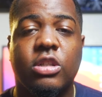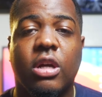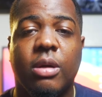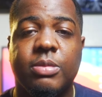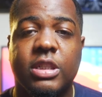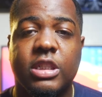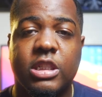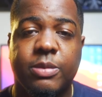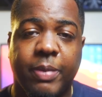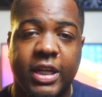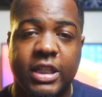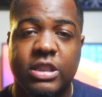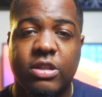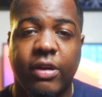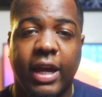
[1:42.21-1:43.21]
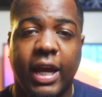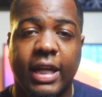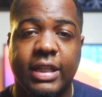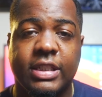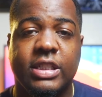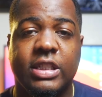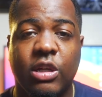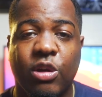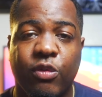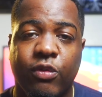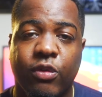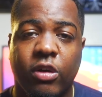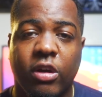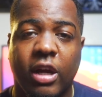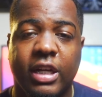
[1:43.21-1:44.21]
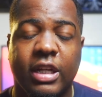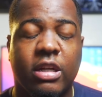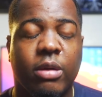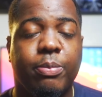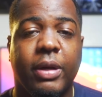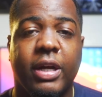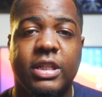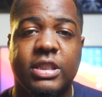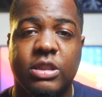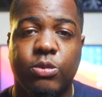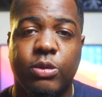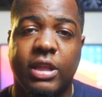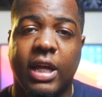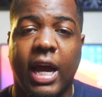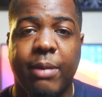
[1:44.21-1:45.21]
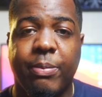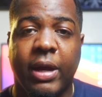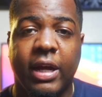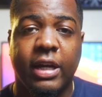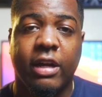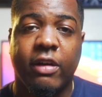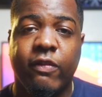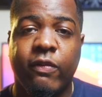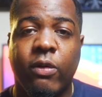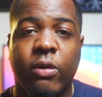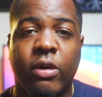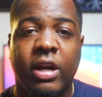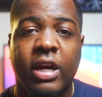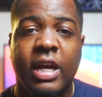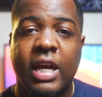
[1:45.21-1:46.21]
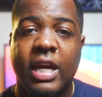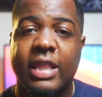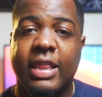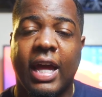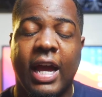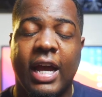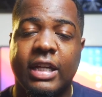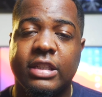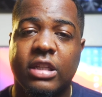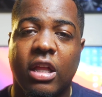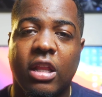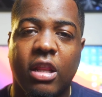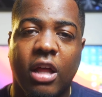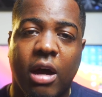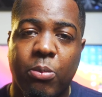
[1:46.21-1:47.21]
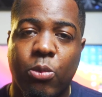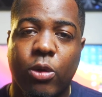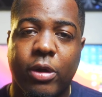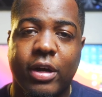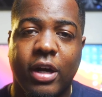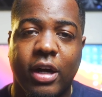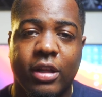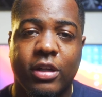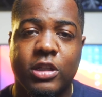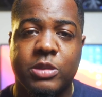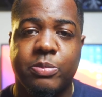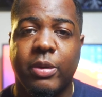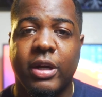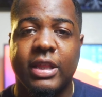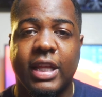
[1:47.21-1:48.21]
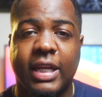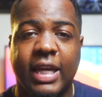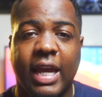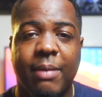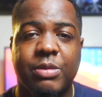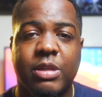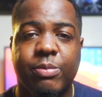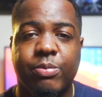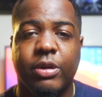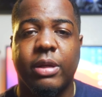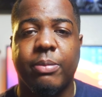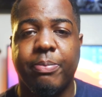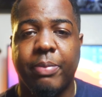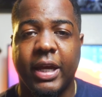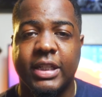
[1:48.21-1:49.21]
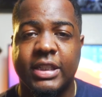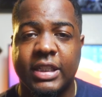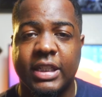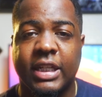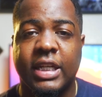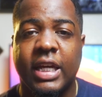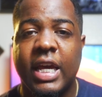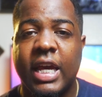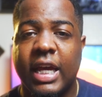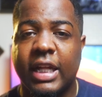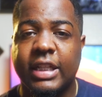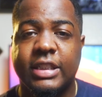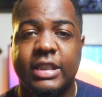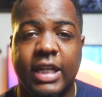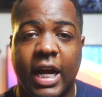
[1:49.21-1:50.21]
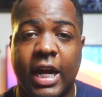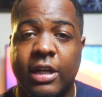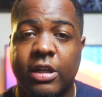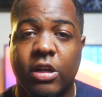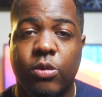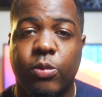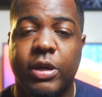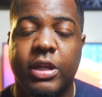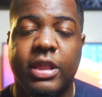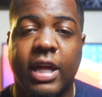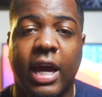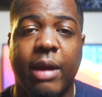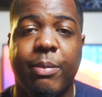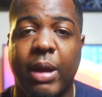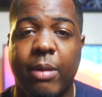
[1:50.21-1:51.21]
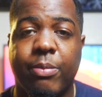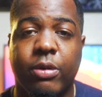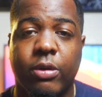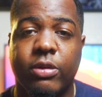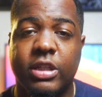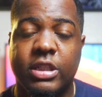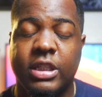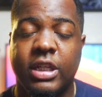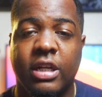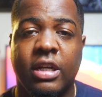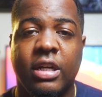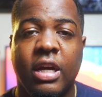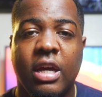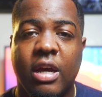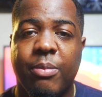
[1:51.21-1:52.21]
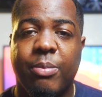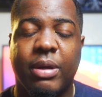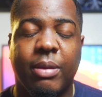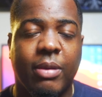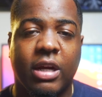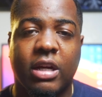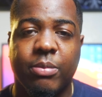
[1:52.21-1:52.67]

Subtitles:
comes in space gray and silver, and in comparison with the iPad Air 4, that has a lot more colors, but they kept it pretty basic and standard with the iPad Pro this year, but I'm not